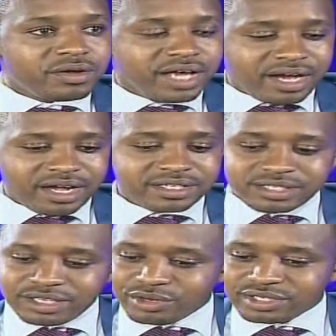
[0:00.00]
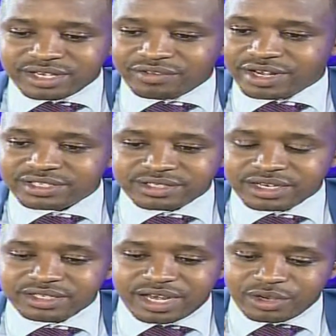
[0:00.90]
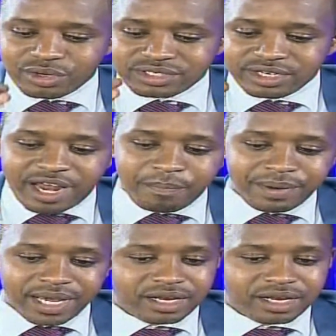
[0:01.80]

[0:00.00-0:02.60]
Yes, he was arrested. Uh, he was denied bail.